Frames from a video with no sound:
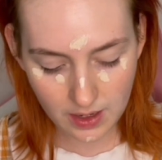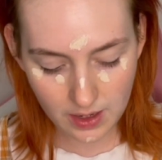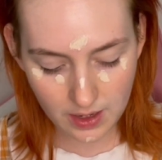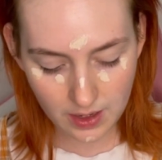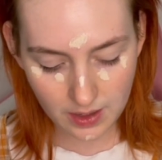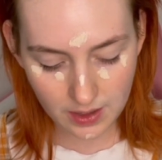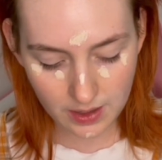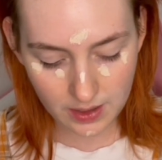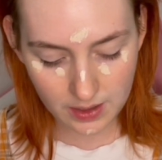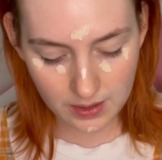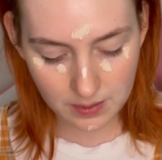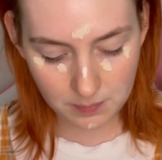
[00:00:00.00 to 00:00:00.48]

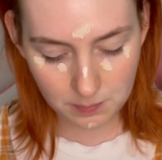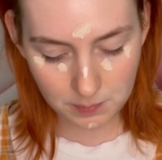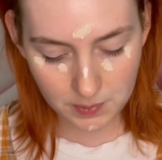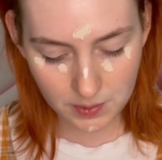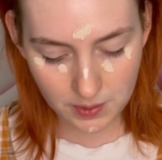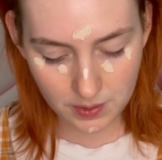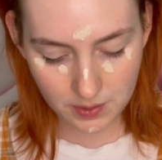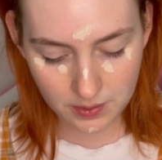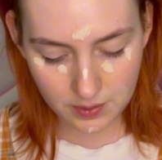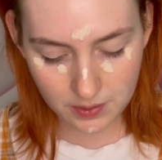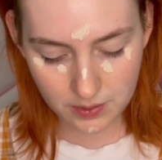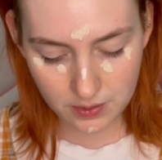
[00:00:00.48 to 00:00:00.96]
I'm
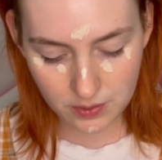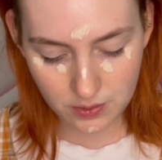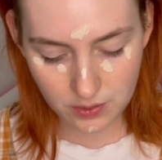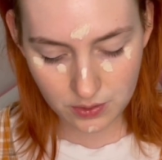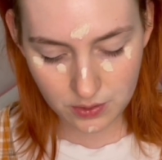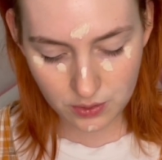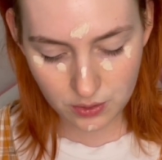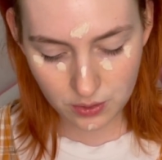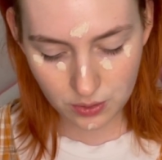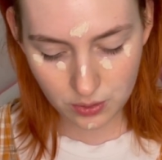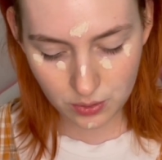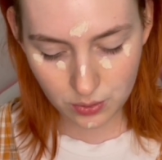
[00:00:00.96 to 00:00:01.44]
gonna
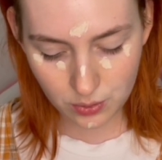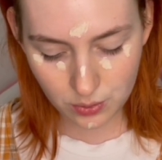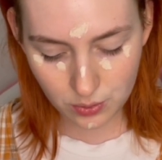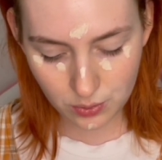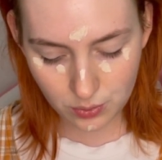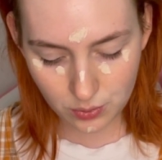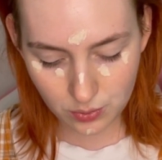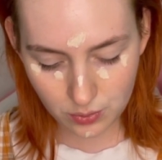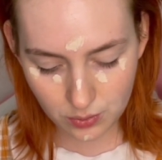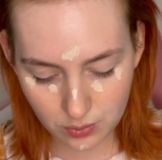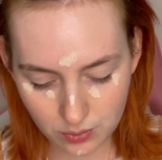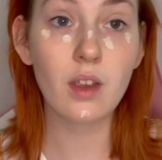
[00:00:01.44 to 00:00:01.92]

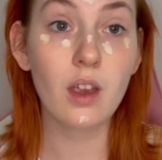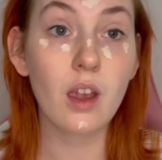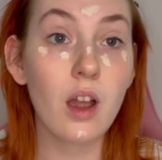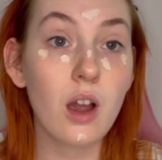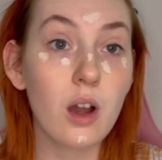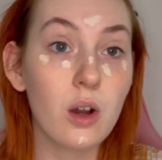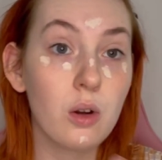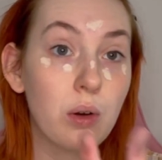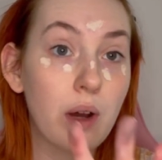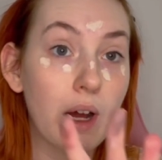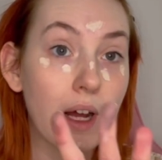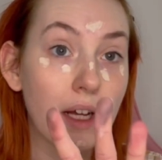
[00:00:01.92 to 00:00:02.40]
do,
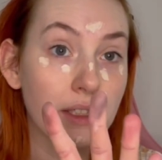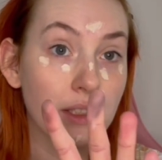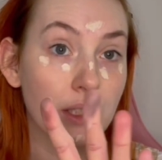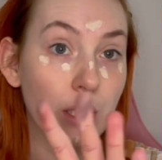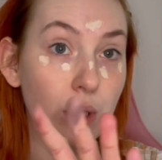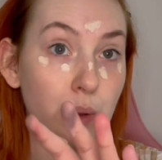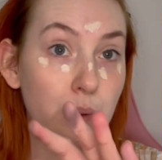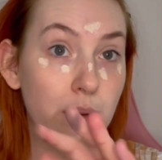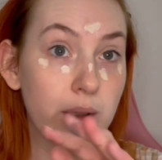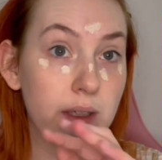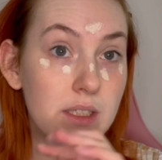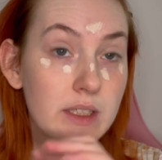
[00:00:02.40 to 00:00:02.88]
oh, as
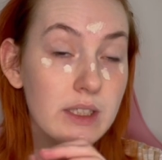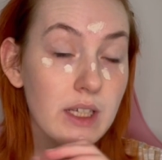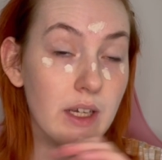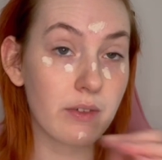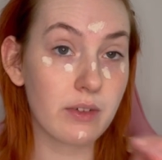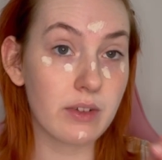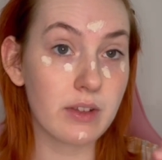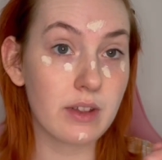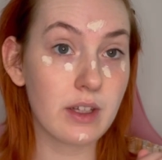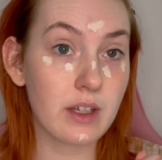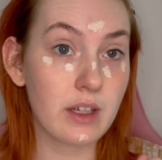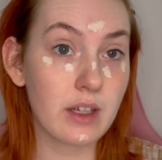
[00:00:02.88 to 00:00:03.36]
always,
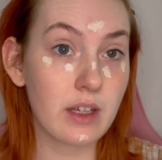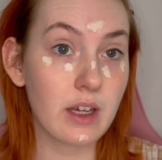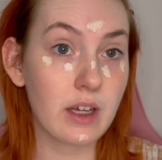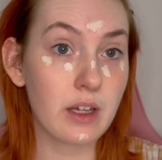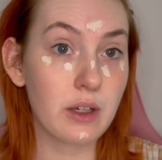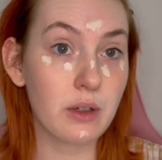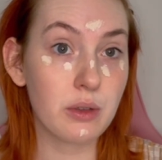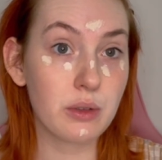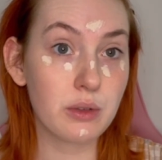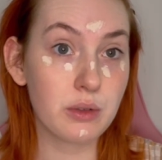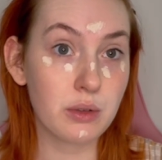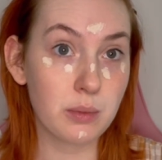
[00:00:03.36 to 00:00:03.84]
everything I
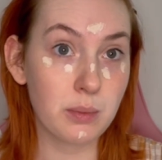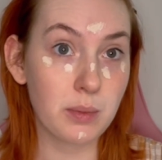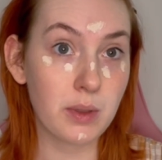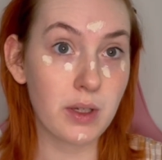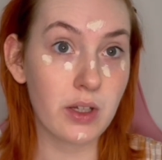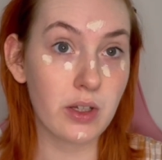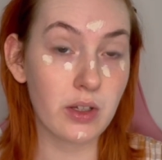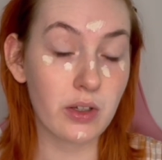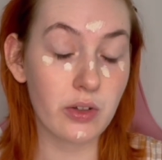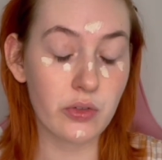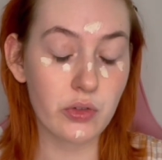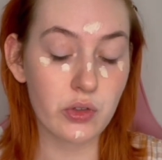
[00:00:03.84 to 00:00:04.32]
use will be
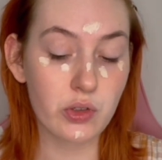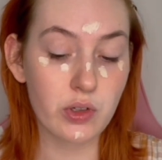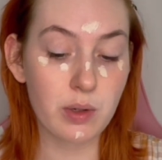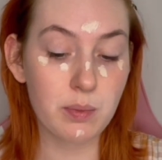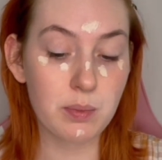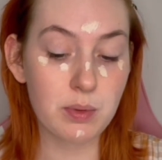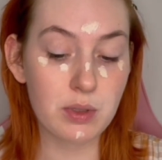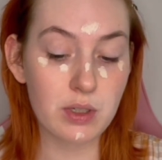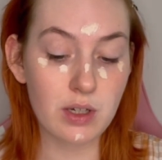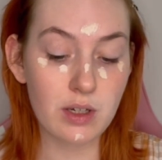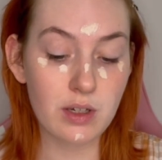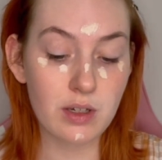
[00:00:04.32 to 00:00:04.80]
in the
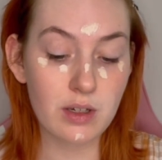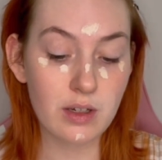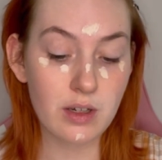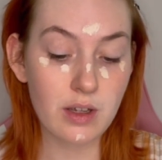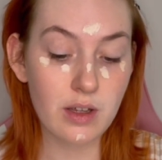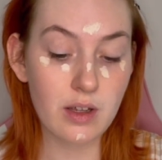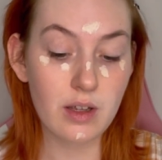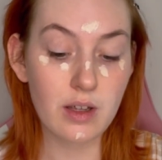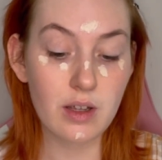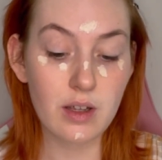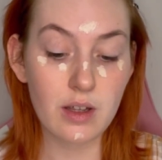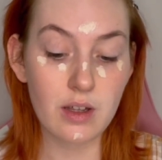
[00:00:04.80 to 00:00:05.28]
description,
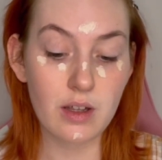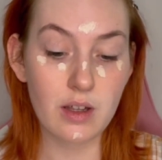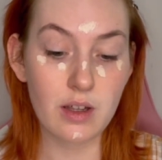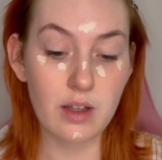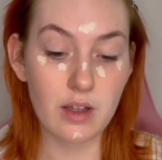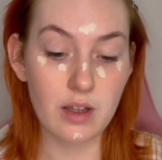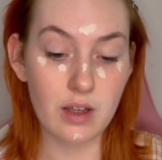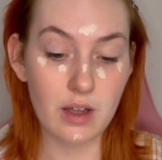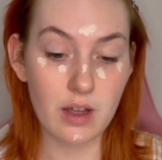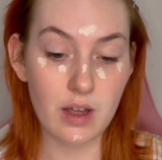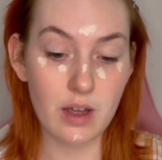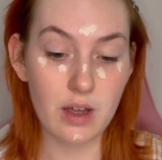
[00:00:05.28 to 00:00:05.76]

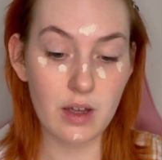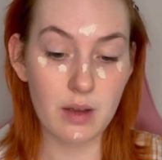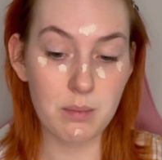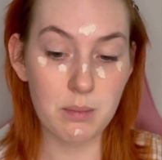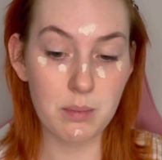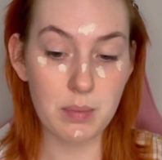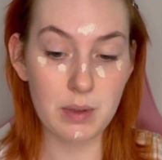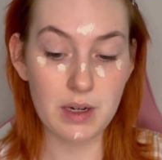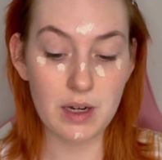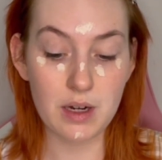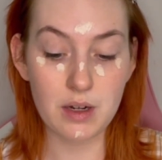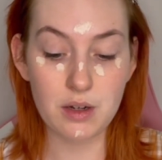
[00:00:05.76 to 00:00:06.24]

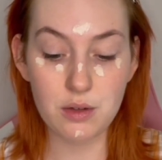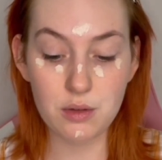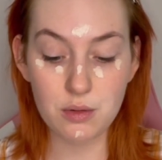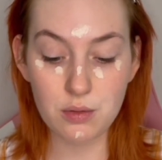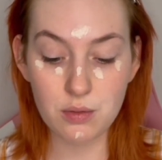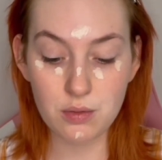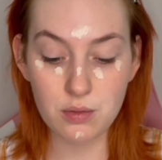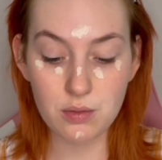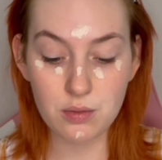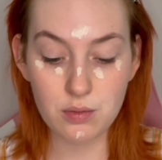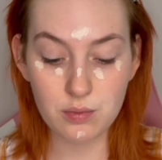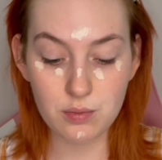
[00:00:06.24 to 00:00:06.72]
but I
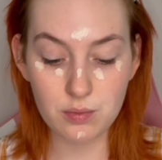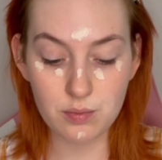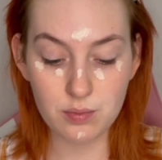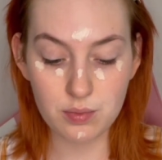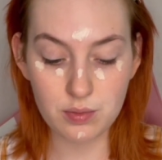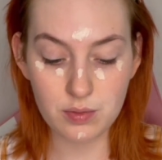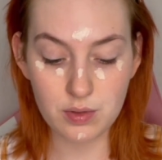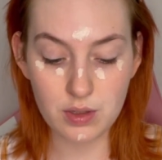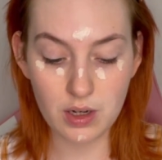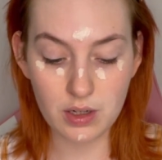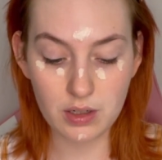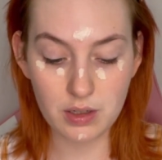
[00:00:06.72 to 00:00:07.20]
do
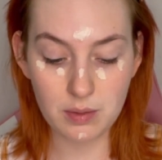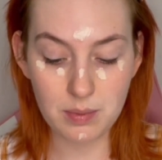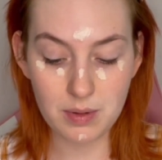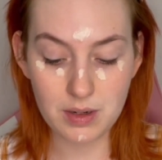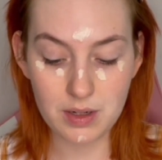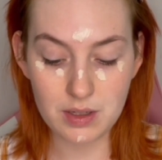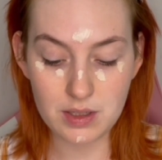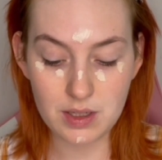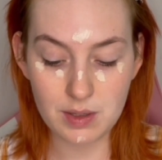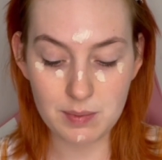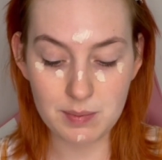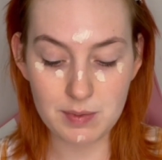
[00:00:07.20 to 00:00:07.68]
talk about
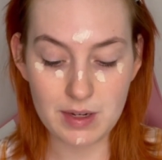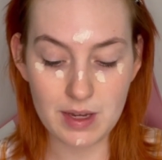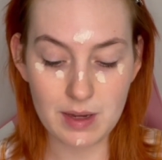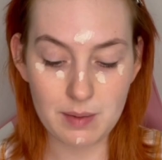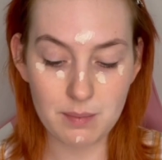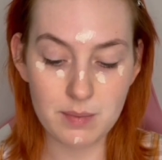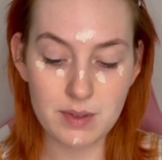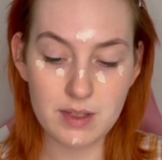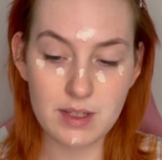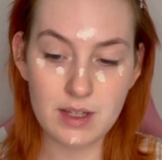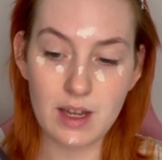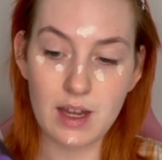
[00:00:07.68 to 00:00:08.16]
it
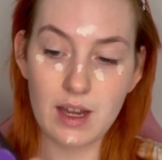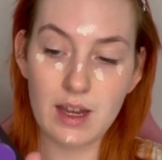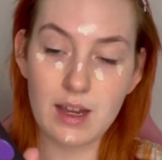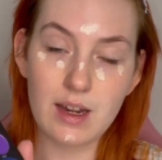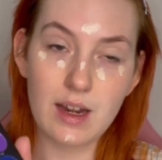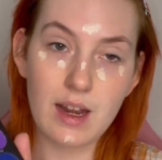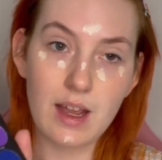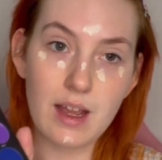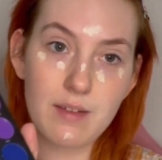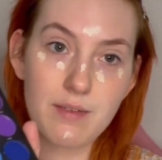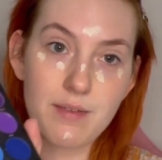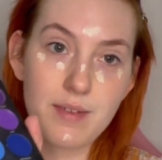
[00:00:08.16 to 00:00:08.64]
sometimes,
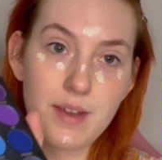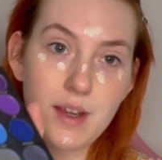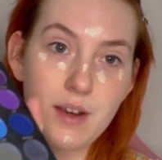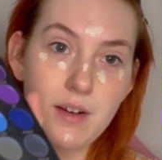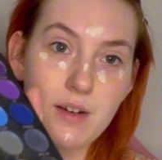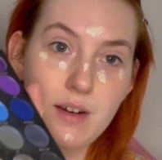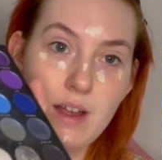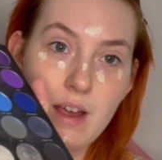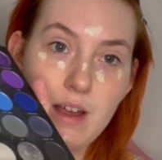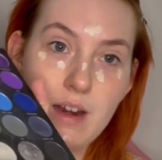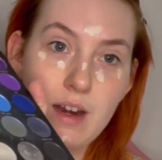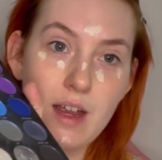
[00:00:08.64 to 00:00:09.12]
and I
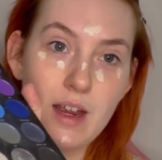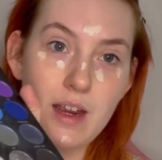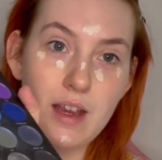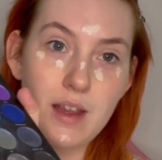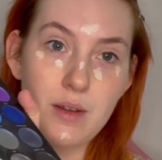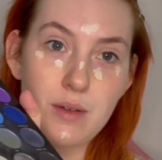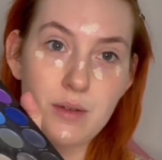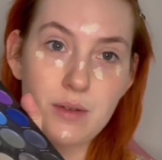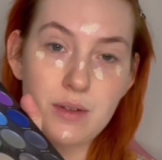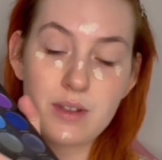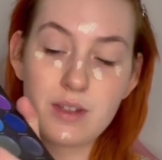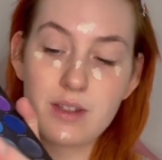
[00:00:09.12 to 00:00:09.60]
figured out I
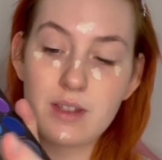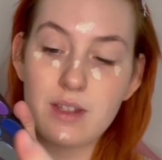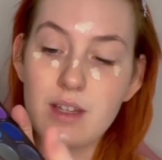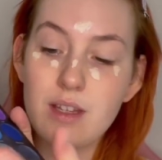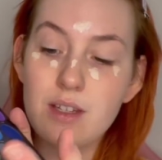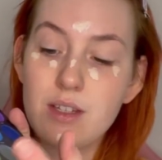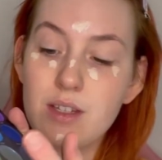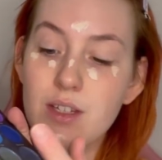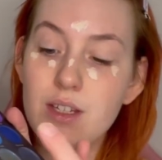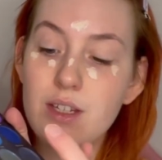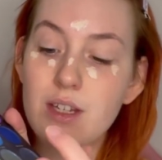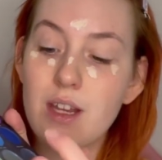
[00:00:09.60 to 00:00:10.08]
use
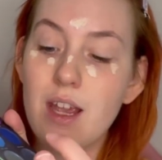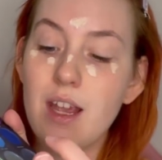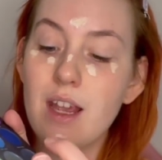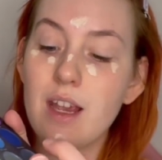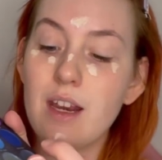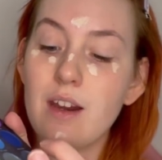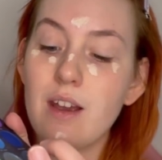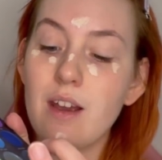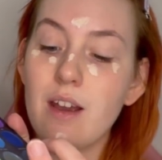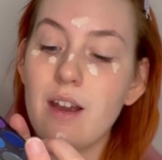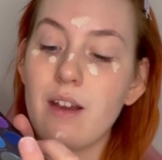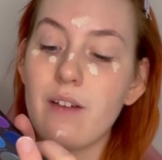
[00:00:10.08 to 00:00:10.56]
this
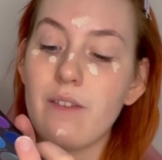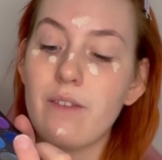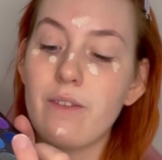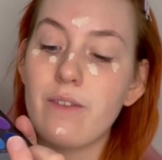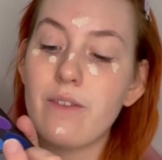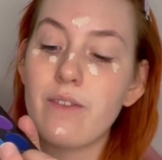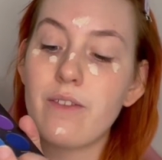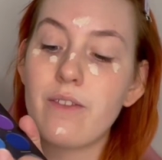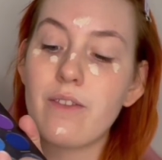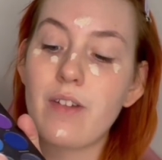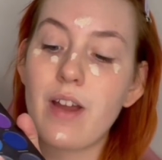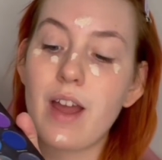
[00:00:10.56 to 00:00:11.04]
shade of
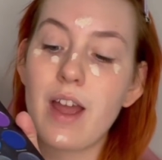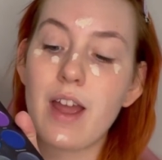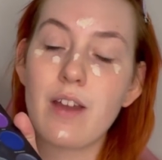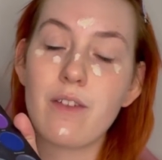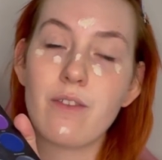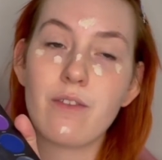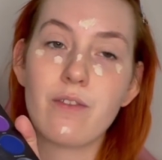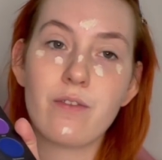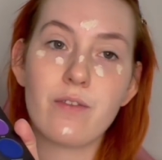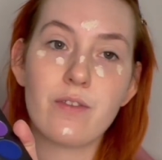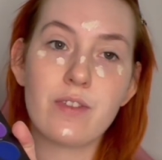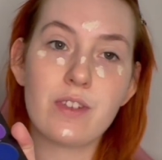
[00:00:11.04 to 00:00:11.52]

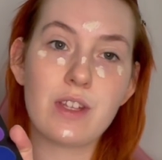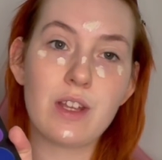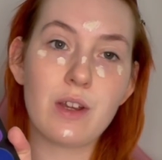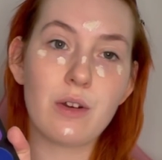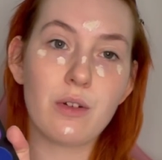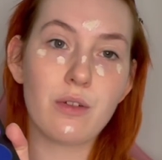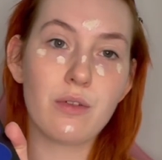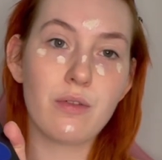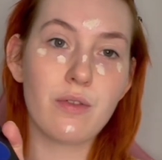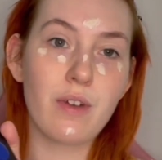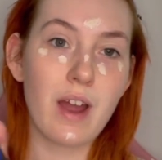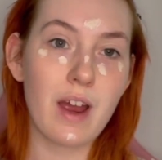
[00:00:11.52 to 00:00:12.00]

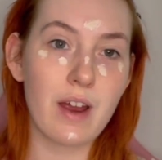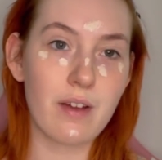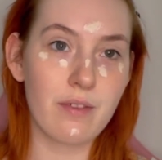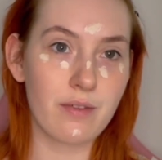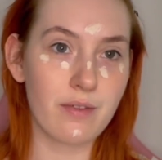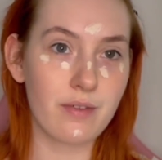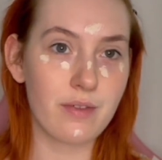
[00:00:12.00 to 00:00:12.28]
505